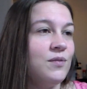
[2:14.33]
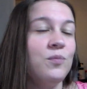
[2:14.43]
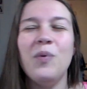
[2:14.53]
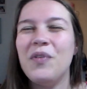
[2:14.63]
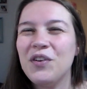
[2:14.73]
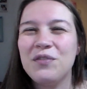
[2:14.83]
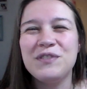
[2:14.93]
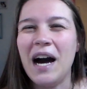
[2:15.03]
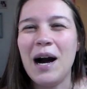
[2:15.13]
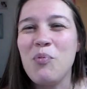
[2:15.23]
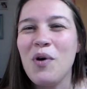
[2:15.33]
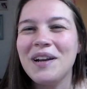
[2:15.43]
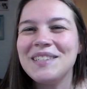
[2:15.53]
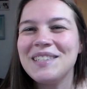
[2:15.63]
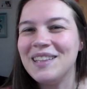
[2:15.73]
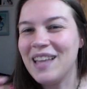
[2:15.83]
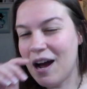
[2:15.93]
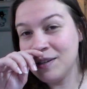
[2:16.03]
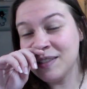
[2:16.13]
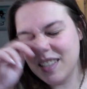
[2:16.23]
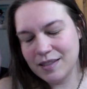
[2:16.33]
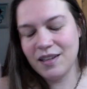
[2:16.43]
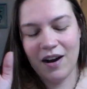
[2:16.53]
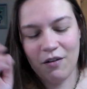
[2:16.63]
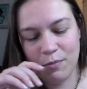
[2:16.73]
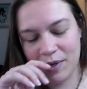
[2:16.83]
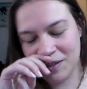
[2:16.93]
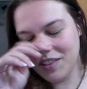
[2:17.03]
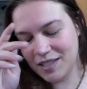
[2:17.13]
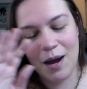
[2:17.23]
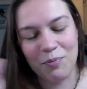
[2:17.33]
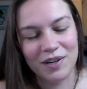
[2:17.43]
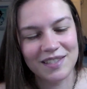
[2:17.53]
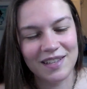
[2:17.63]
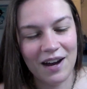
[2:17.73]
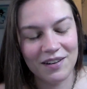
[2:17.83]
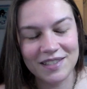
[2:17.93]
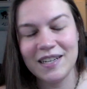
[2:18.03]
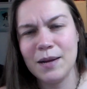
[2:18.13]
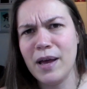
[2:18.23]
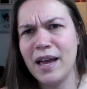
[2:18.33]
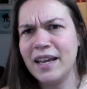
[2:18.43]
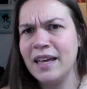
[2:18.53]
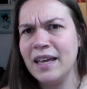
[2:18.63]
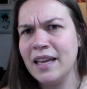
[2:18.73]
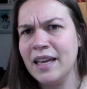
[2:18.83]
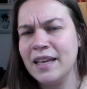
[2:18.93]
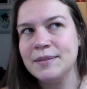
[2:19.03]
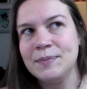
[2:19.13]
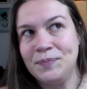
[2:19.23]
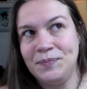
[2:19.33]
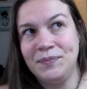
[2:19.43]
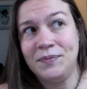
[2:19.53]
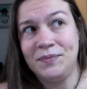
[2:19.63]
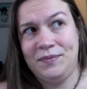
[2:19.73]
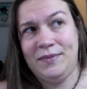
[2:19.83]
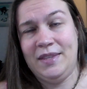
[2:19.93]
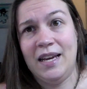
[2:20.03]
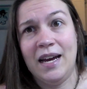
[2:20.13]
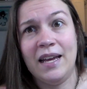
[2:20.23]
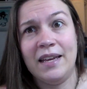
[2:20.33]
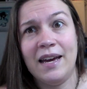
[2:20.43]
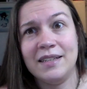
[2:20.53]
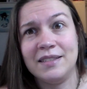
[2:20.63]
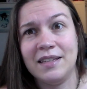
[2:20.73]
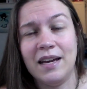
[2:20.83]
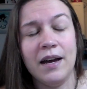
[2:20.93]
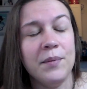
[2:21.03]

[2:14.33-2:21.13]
the top one is allowance because they're alphabetical. The top one is allowance, and I'm like, yeah, I guess.